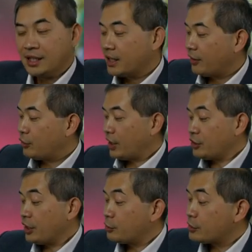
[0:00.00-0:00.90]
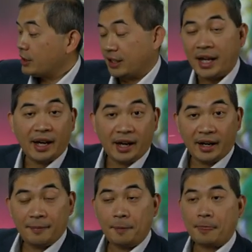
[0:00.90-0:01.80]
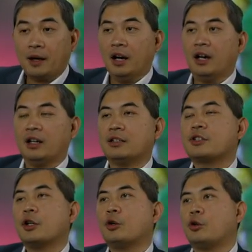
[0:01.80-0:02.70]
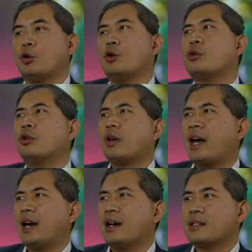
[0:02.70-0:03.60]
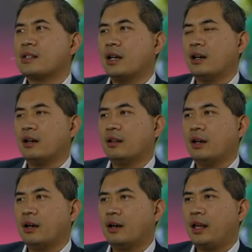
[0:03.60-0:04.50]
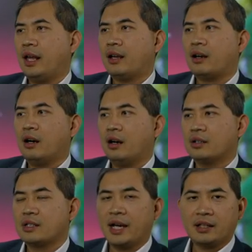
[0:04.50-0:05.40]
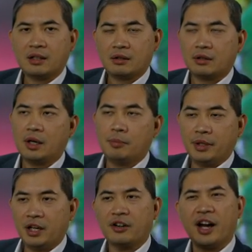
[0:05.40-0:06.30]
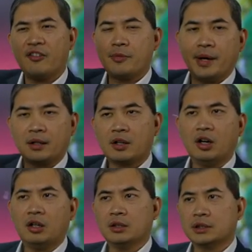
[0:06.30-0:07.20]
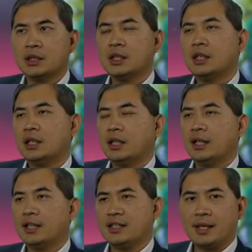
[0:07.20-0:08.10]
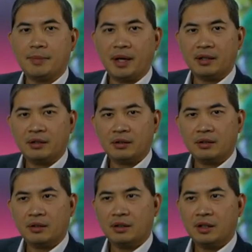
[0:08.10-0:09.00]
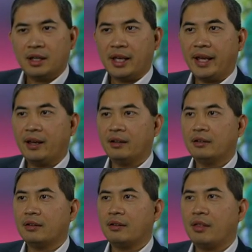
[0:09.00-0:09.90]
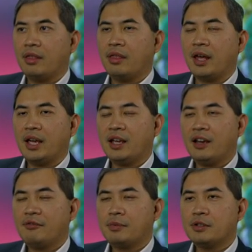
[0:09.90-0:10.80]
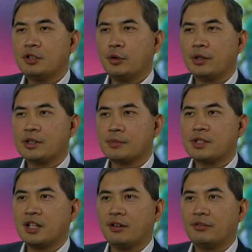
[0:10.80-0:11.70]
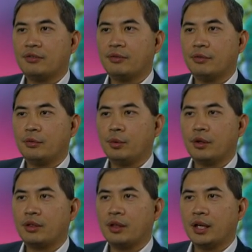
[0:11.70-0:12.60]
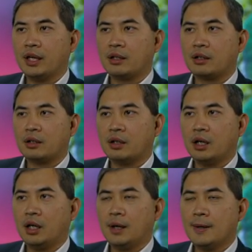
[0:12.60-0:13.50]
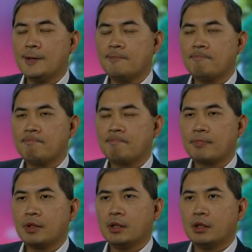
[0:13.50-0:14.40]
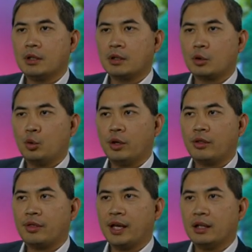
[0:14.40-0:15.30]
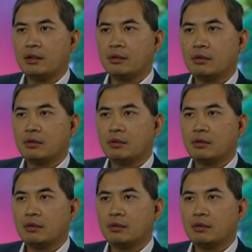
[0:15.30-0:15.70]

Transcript: If you guys are interested in AI, uh, so Google has uh, a, a, side company under Alphabet called uh, DeepMind, and they have been doing some stuff with like um, with that